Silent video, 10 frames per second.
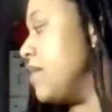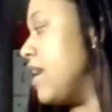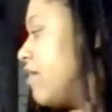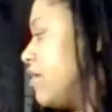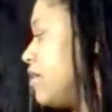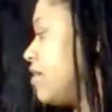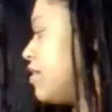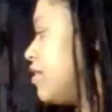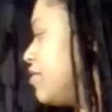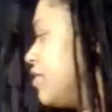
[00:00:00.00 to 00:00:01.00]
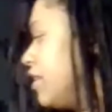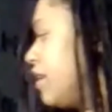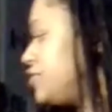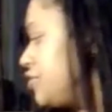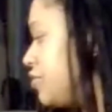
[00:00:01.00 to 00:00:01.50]
Now, the
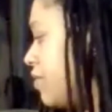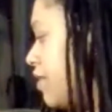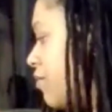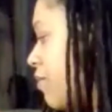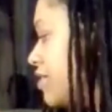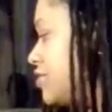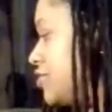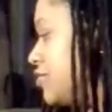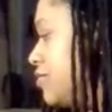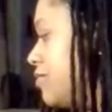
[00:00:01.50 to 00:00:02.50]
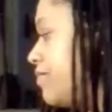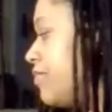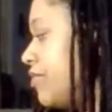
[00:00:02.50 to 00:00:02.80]
left shoe and the right shoe,